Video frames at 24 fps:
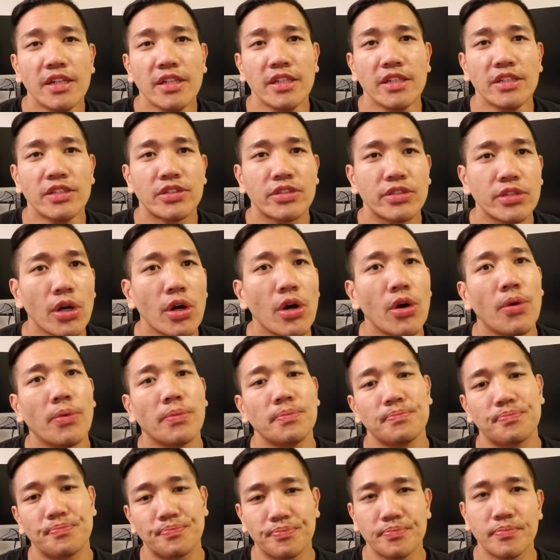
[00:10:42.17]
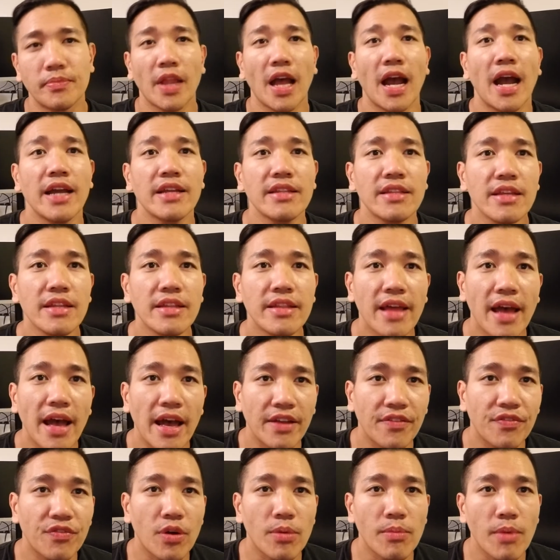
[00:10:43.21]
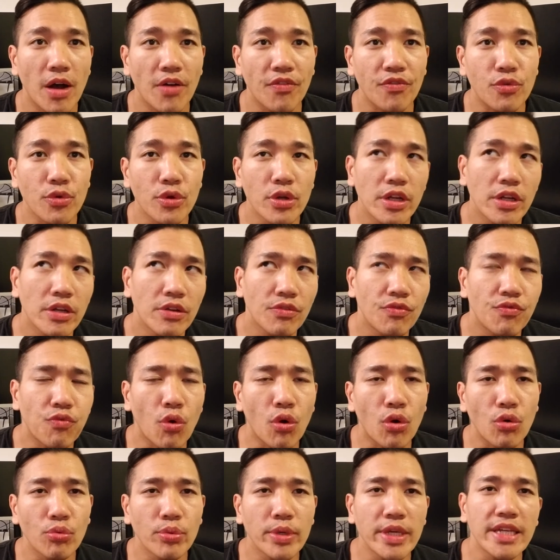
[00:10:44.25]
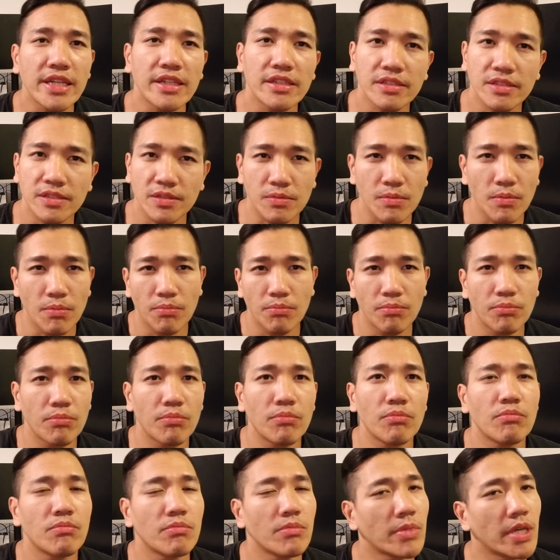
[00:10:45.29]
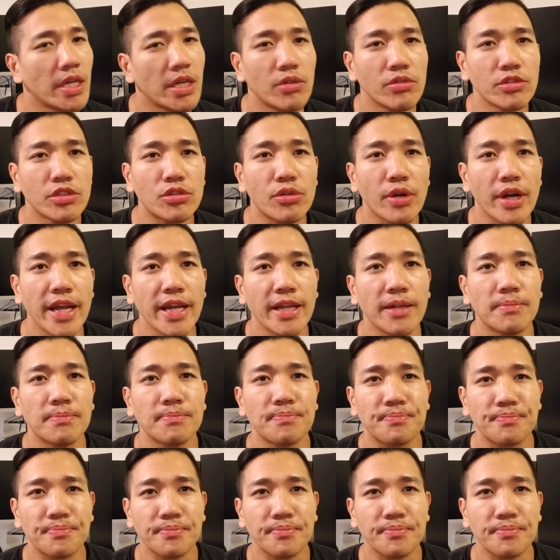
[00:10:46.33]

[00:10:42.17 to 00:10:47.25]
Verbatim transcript: So I did that for about three, four weeks. It was great.